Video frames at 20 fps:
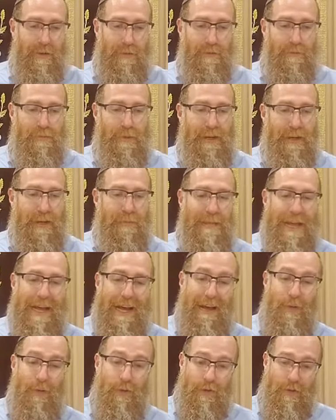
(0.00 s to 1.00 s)
bring him
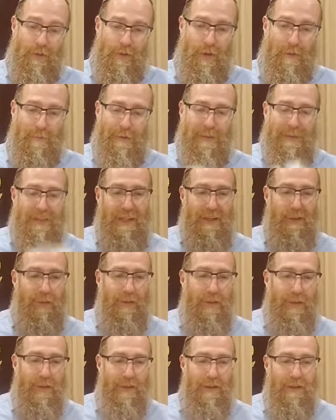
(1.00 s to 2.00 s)
down to the Beis
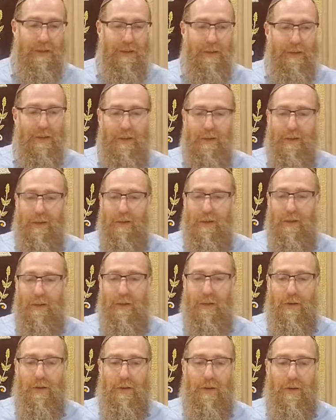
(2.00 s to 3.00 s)
HaTfilah.
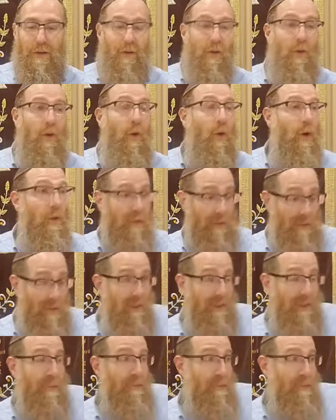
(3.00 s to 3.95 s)
All except